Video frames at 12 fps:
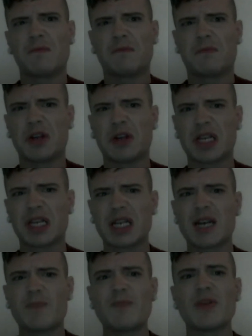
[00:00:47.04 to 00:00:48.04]
to
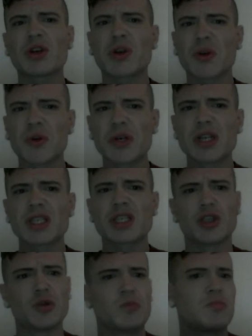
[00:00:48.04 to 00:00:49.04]
get up the
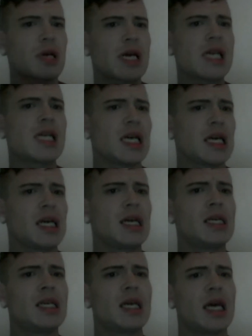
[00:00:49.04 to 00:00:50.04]
courage to break
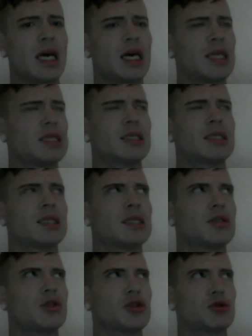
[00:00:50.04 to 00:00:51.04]
in and
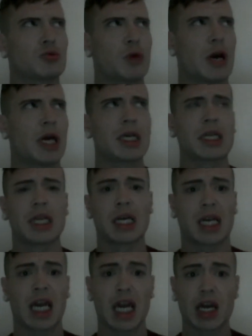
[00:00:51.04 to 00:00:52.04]
try
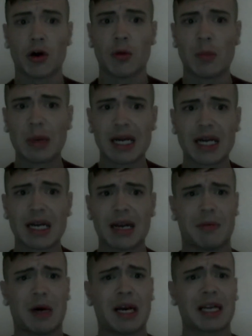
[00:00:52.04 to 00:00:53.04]
to kill me?
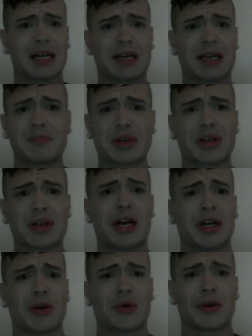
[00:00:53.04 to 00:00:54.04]
Am I gonna be
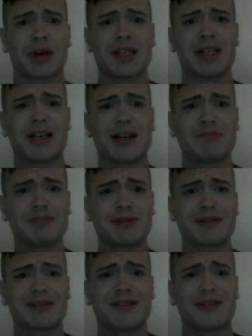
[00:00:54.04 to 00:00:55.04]
on a real
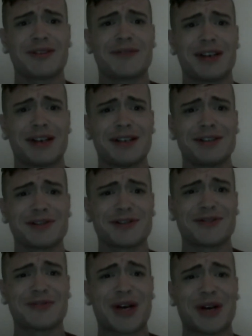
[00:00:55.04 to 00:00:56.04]
episode of I
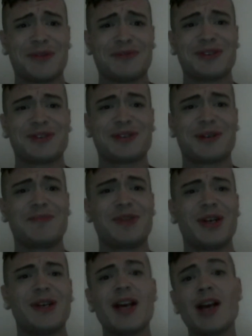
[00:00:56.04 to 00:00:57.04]
Survived or
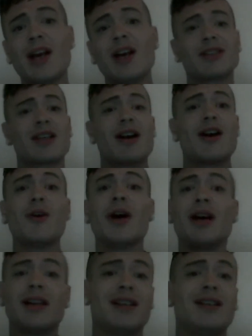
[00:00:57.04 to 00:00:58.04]
something?
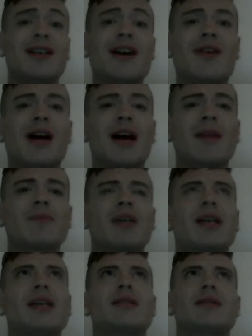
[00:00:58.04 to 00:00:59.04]
So, you know, I'm
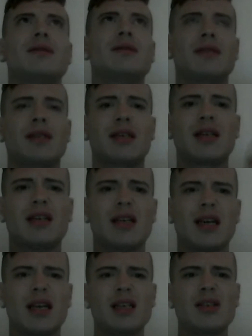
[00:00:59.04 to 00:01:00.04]
like getting
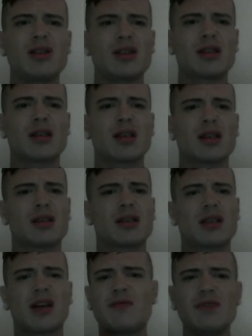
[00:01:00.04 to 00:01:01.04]
anxious and
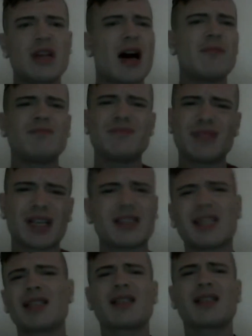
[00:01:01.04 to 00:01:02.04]
stuff. Not
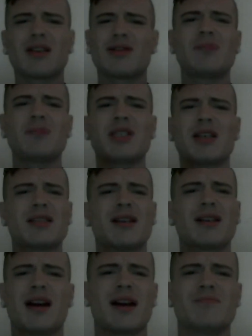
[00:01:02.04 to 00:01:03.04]
necessarily because
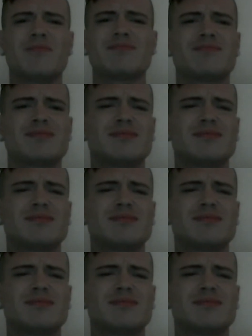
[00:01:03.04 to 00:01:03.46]
I'm